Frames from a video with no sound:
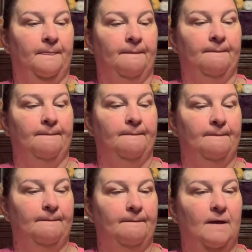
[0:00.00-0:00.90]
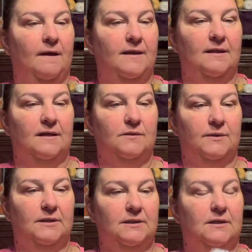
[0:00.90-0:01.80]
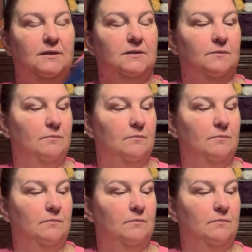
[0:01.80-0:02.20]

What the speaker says: I think that's what it says.